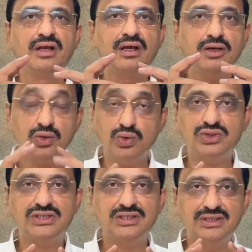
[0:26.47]

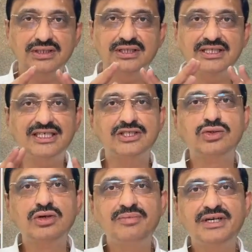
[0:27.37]
goods, the
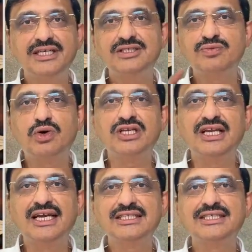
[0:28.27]
threshold limit is 40
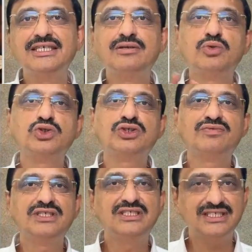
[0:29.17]
lakhs in most of
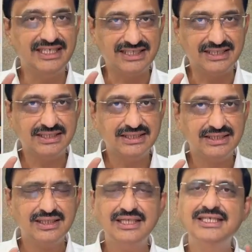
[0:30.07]
the states.
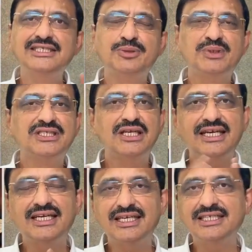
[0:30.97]
In special
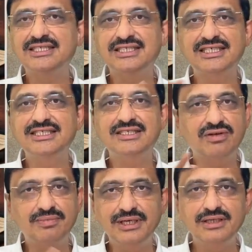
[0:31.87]
category states, it will
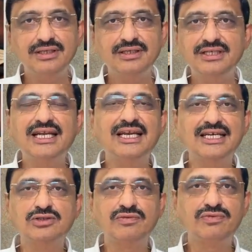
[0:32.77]
be 10
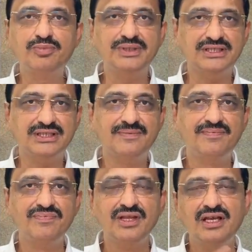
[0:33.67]
lakhs of rupees.
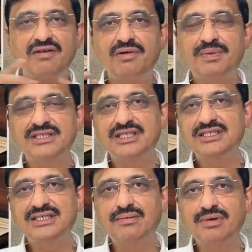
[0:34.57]
If a person is
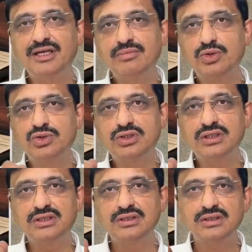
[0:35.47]
supplying both
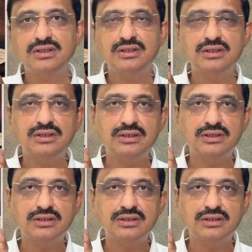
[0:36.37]
uh,